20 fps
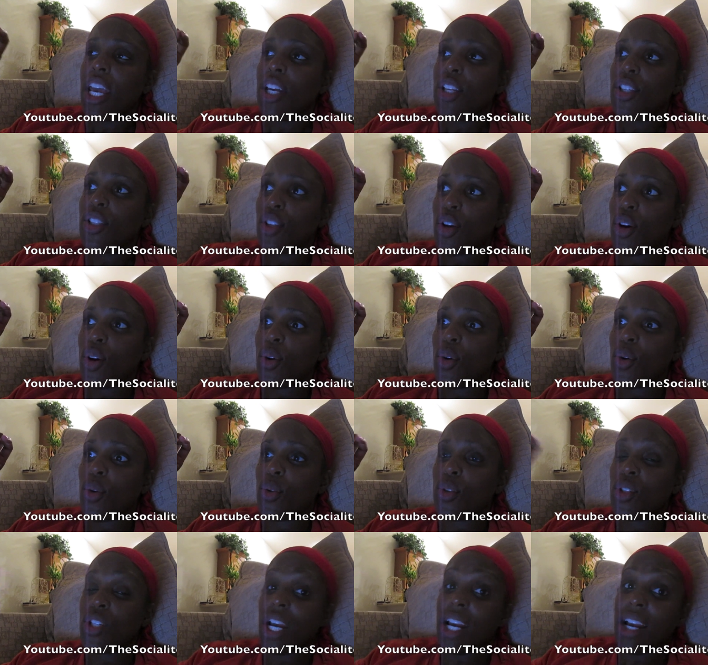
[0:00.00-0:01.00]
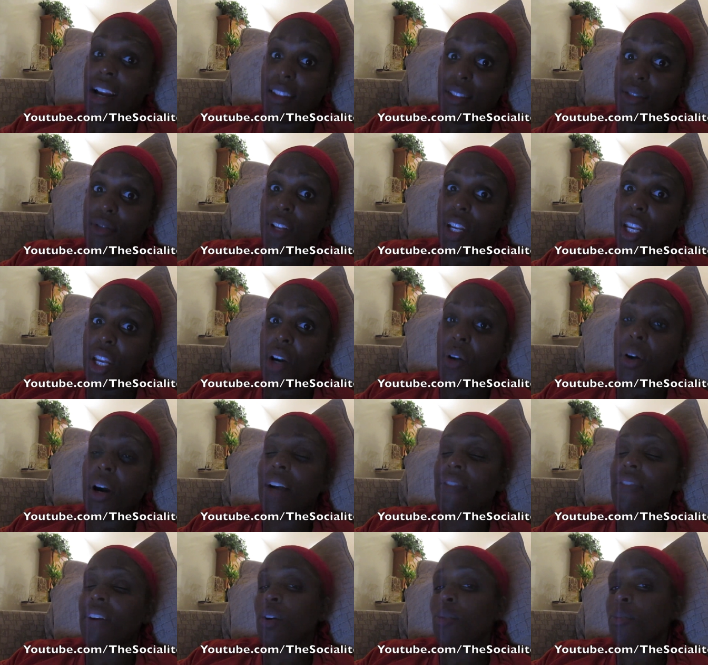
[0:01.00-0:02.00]
So check out the video.
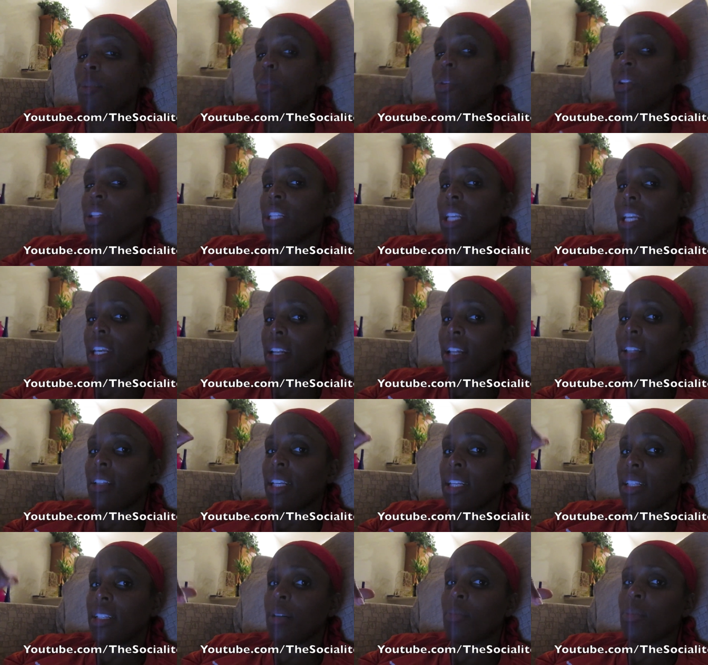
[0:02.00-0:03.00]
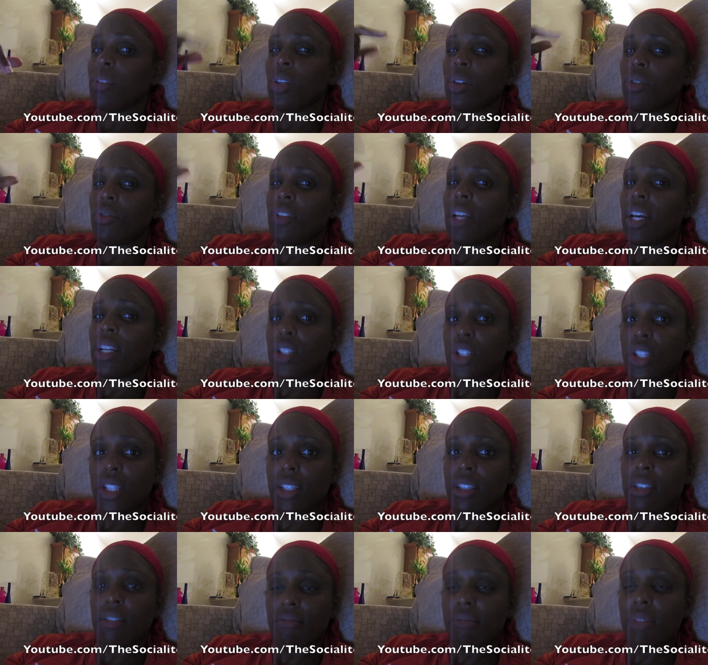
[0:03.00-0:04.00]
If I remember to link it, I'll link it down below. If not,
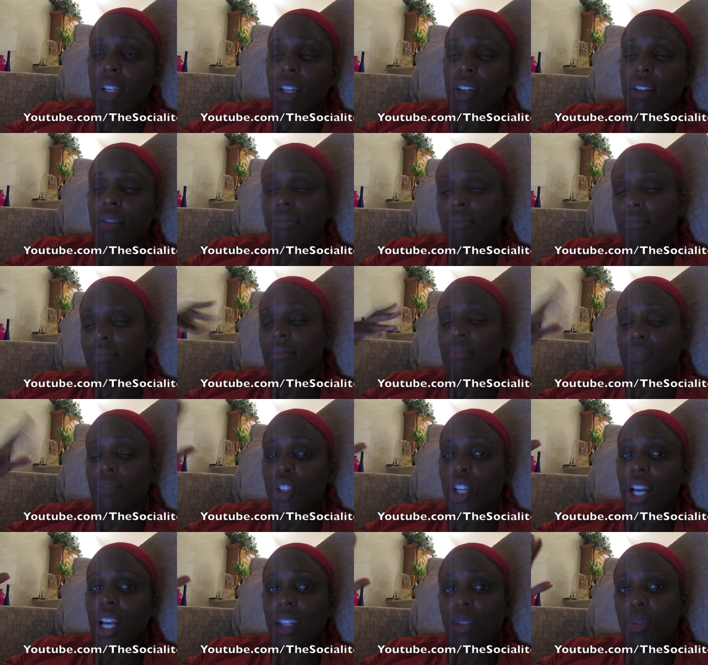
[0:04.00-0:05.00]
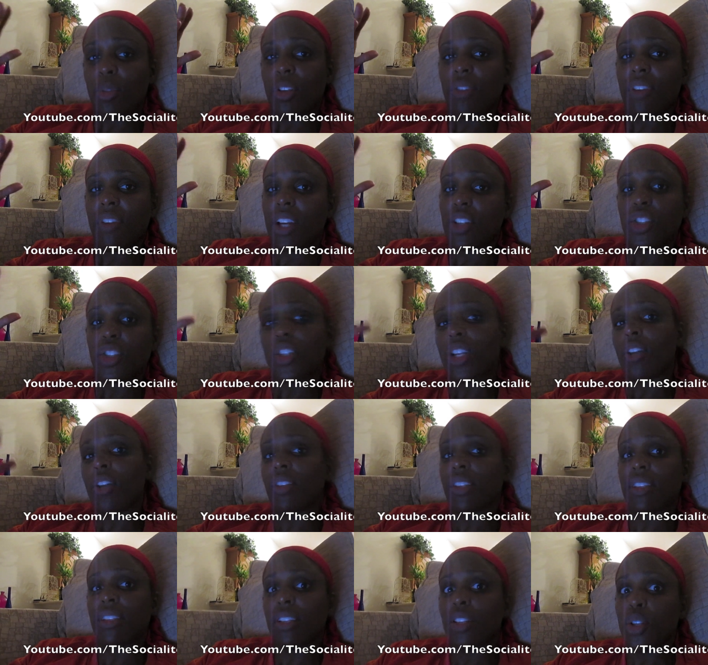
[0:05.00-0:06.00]
just, you know, check out the Beauty Fashion Channel.
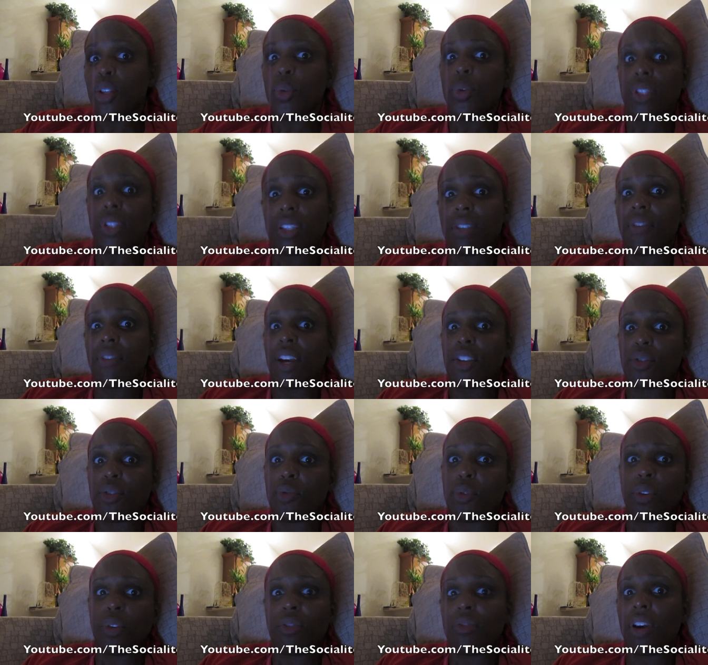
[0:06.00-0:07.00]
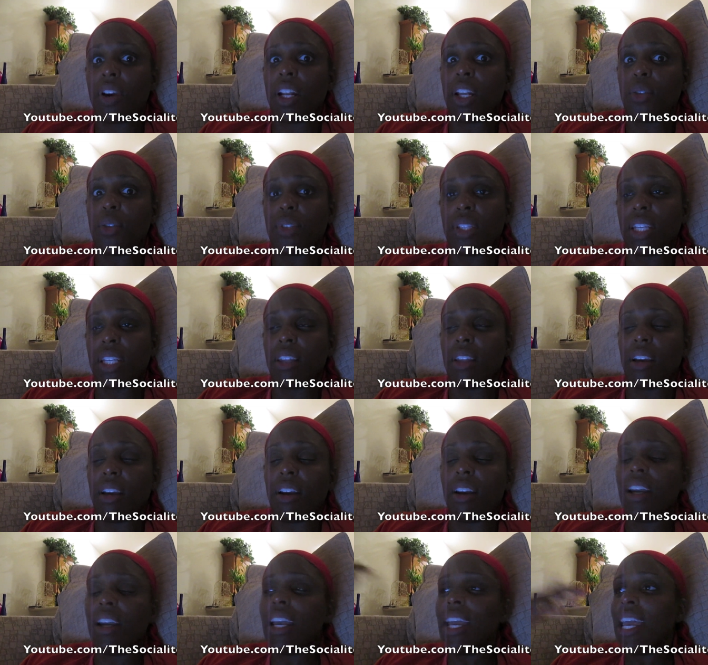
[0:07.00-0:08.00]
It's the newest Fashion Forward Friday you see
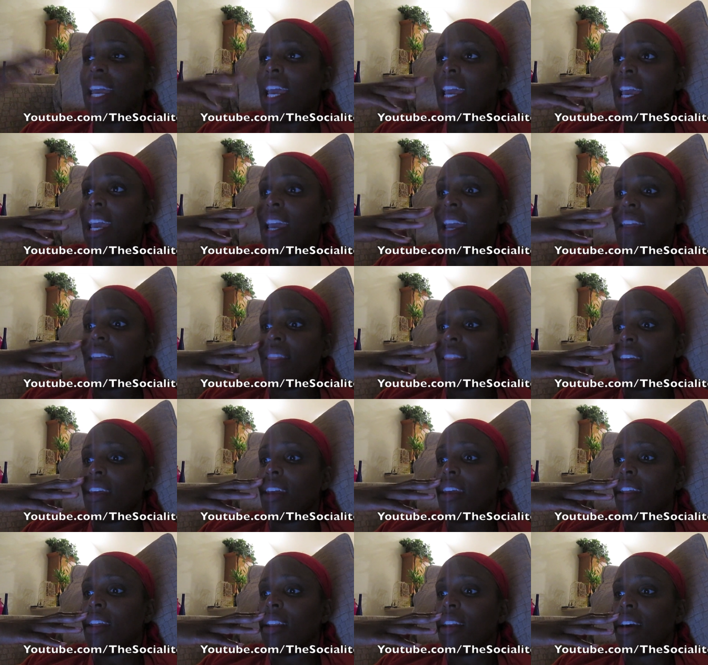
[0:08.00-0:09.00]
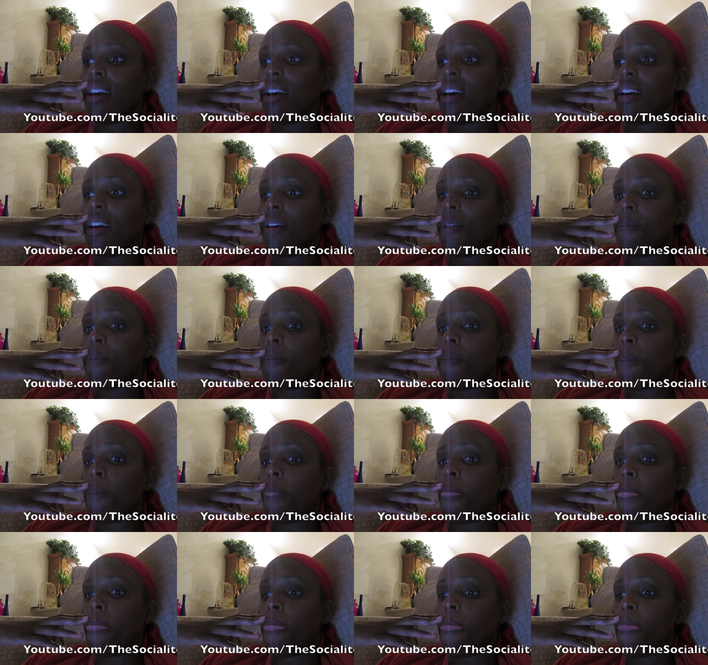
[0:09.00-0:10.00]
there. And then um,
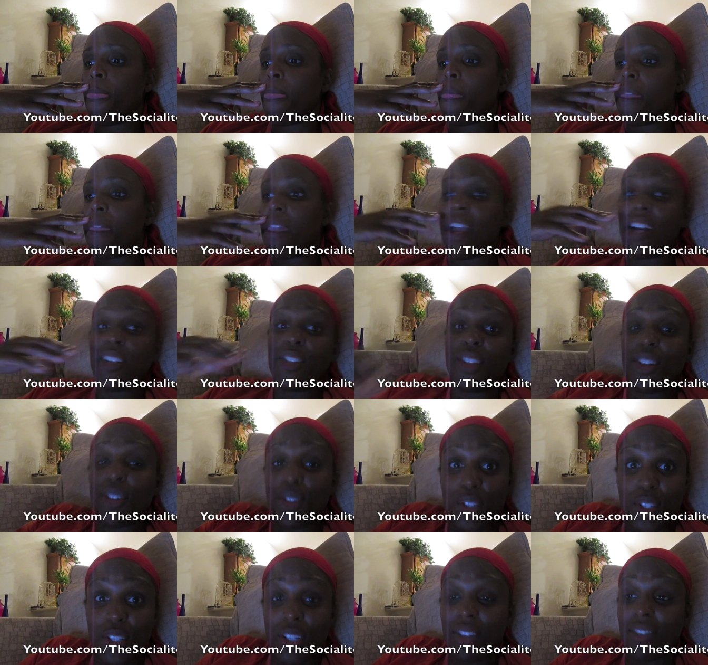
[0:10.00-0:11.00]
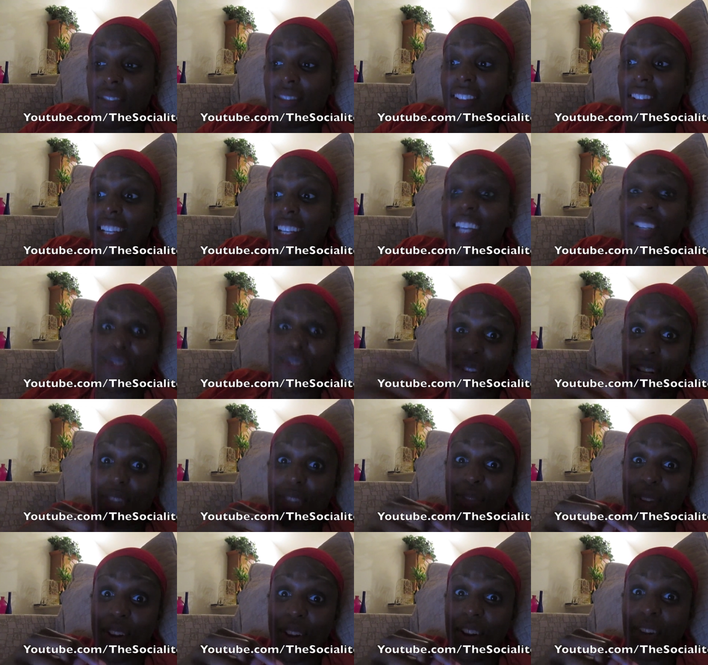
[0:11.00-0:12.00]
yes, or
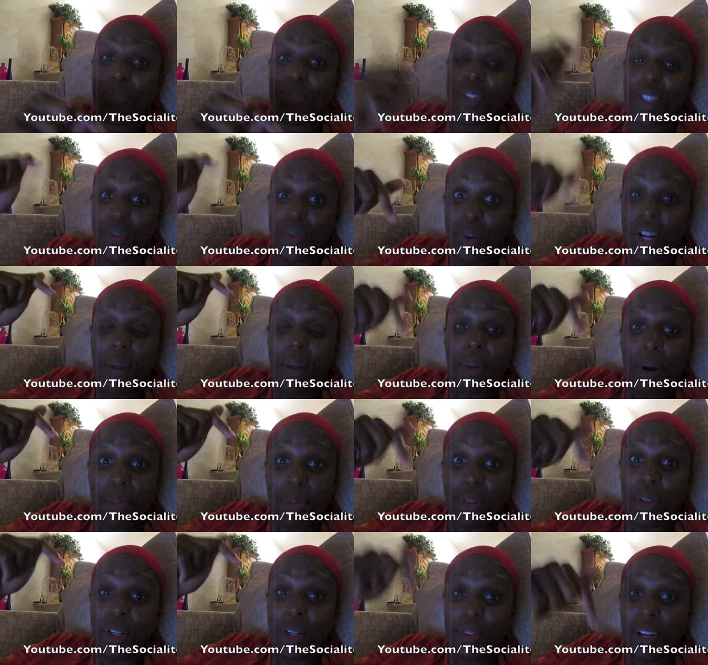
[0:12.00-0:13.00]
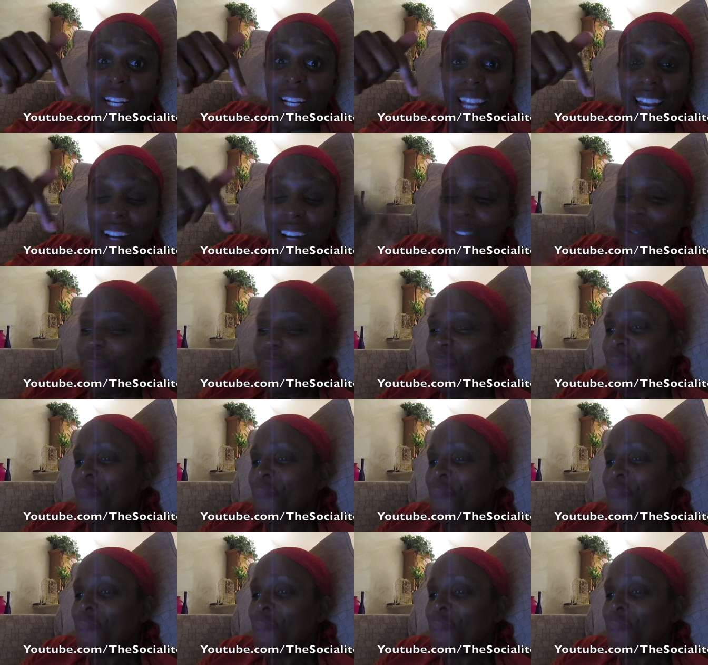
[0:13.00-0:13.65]
yesterday's vlog, which is what I'm uploading right now,